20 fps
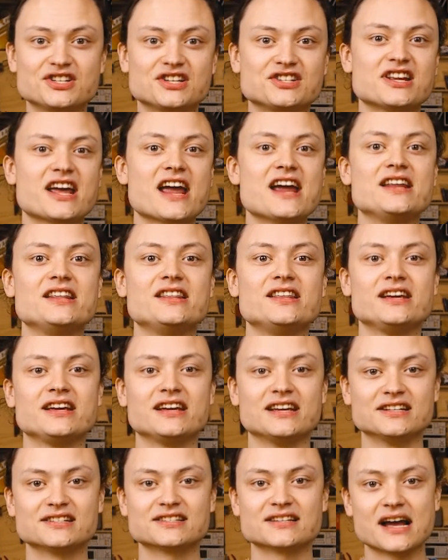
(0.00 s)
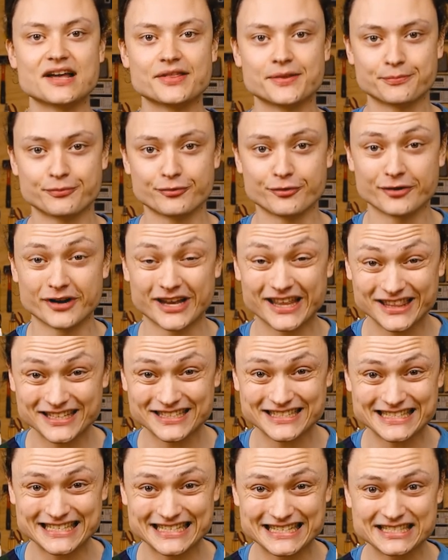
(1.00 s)
as anything inside the
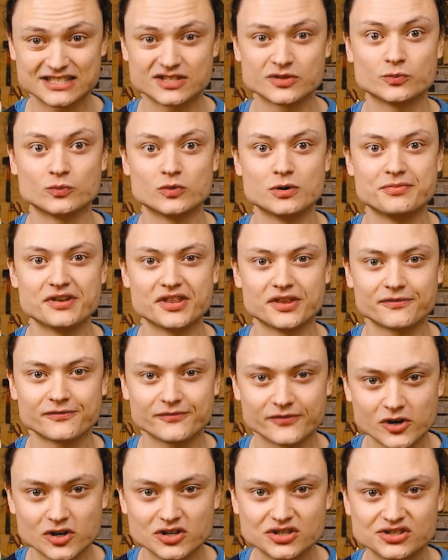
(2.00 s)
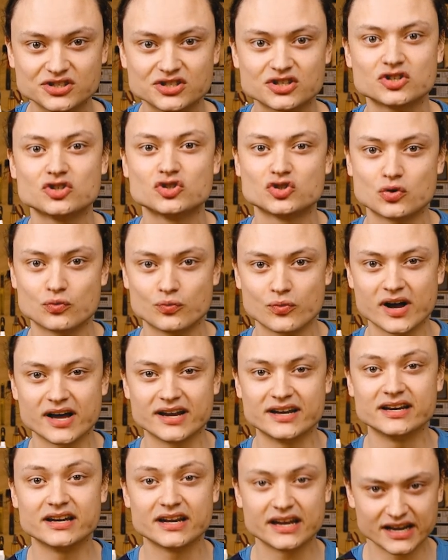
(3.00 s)
parentheses will be the first to
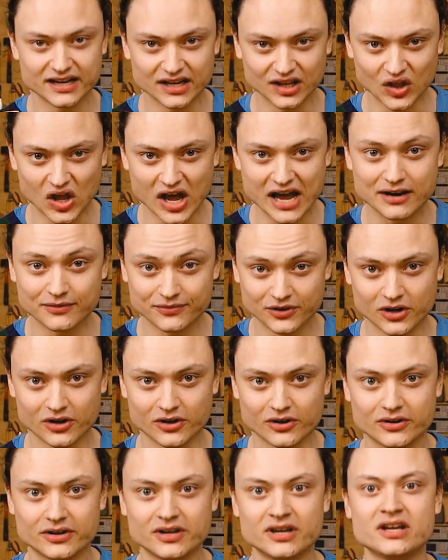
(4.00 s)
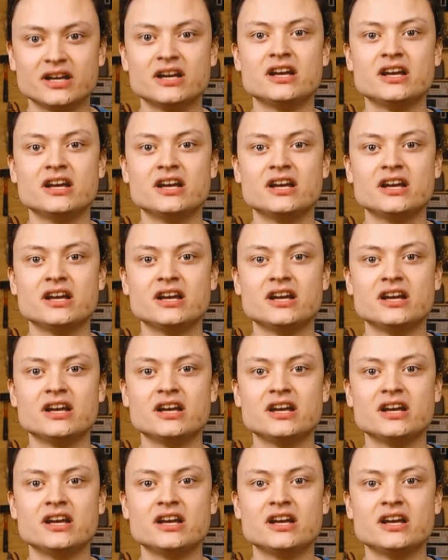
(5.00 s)
run in a line of code.